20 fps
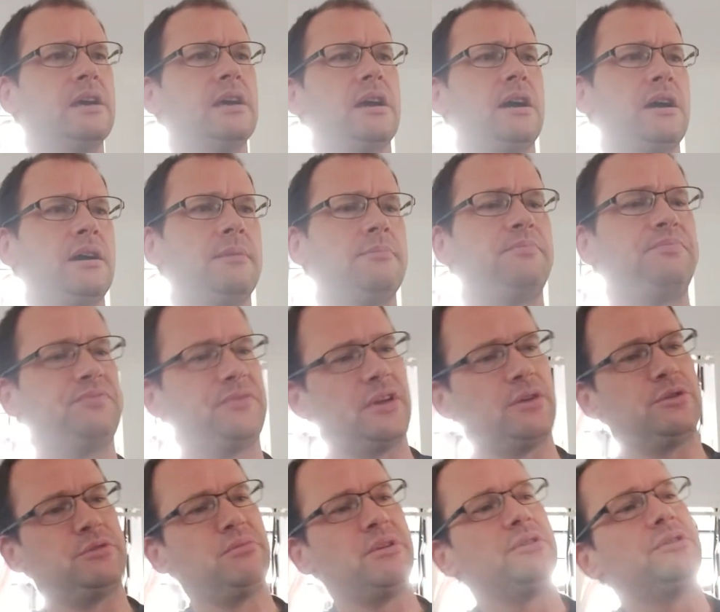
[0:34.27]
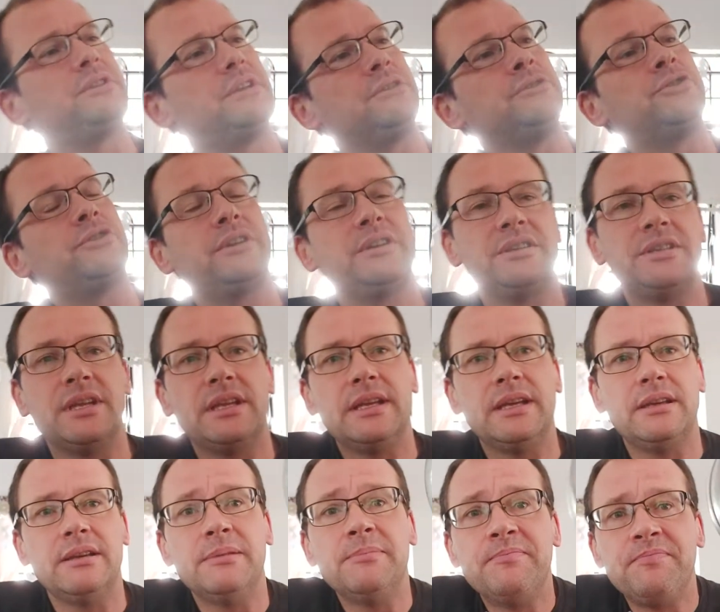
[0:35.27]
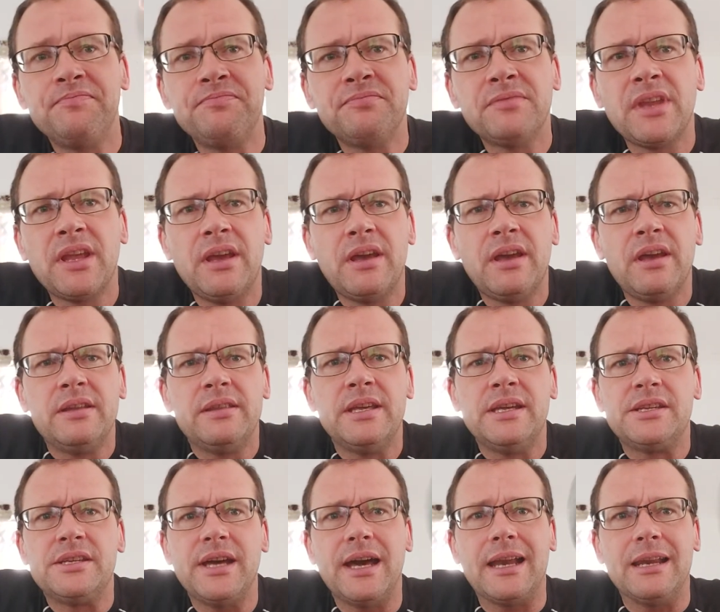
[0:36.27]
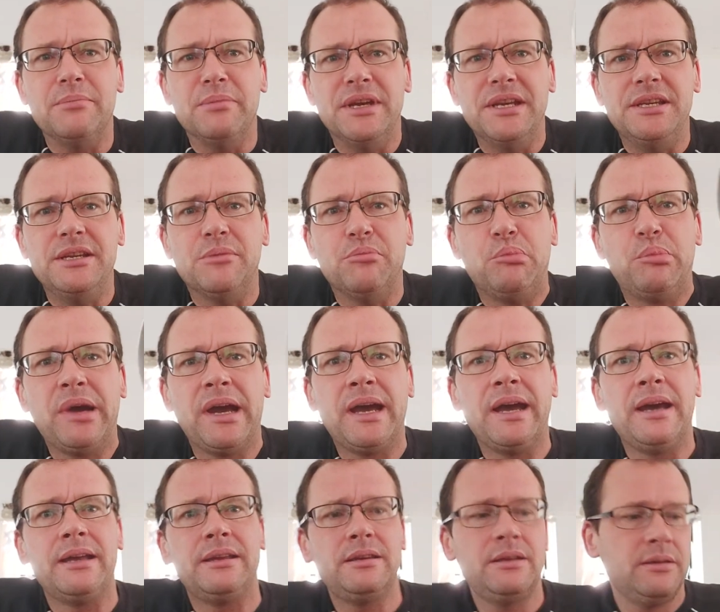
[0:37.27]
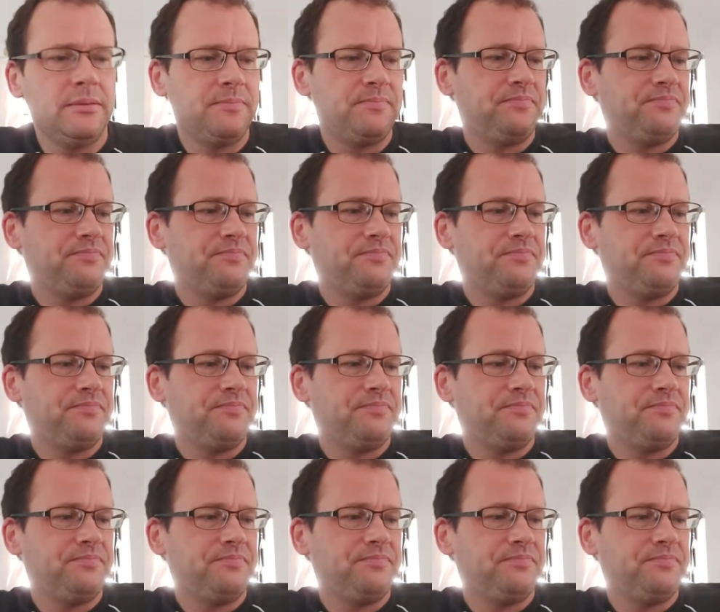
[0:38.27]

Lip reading: I was most interested in this aluminium pan,